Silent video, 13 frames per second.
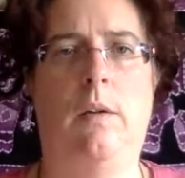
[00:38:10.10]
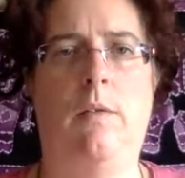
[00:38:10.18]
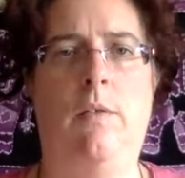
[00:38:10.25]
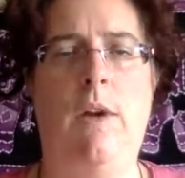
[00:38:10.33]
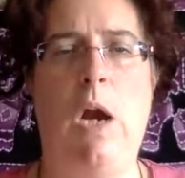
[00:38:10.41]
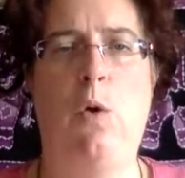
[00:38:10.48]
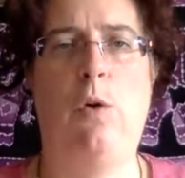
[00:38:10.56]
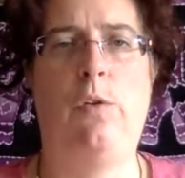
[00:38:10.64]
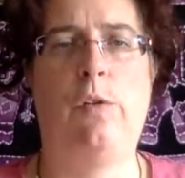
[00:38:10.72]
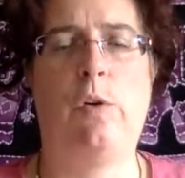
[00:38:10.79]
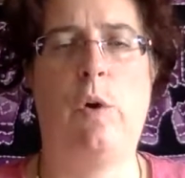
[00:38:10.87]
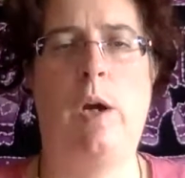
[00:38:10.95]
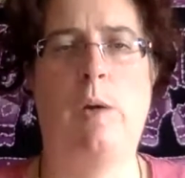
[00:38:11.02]
flowers are
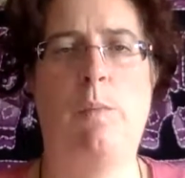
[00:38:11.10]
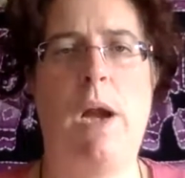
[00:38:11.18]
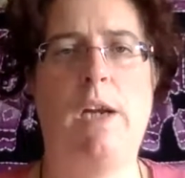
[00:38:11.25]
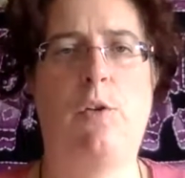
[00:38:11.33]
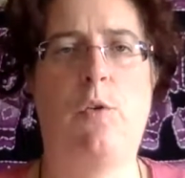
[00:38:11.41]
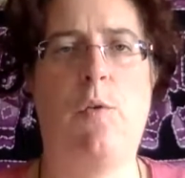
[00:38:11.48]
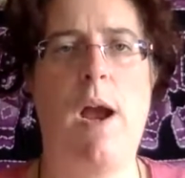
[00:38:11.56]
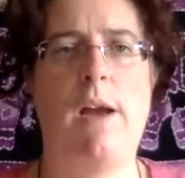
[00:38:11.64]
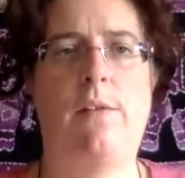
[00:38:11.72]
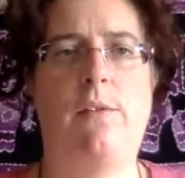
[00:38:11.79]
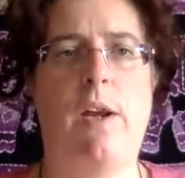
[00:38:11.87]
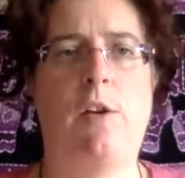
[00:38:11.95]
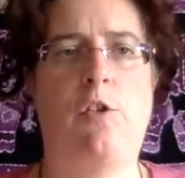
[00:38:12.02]
going back to
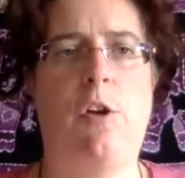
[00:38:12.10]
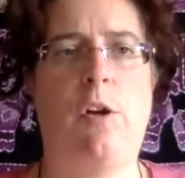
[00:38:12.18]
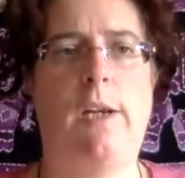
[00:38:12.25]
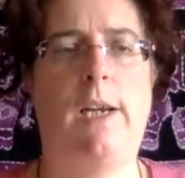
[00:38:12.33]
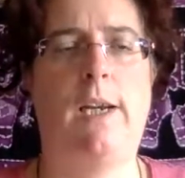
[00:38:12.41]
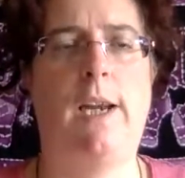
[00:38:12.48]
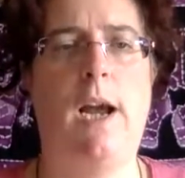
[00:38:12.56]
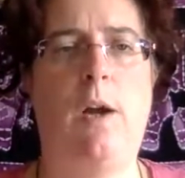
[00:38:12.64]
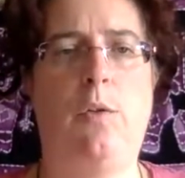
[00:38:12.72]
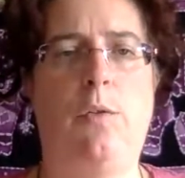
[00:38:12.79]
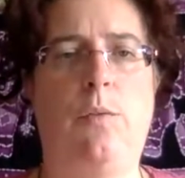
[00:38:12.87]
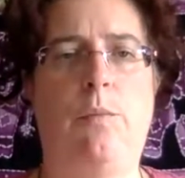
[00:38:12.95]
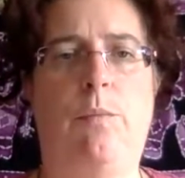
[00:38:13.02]
rest and shutting
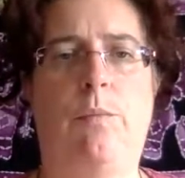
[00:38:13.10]
down.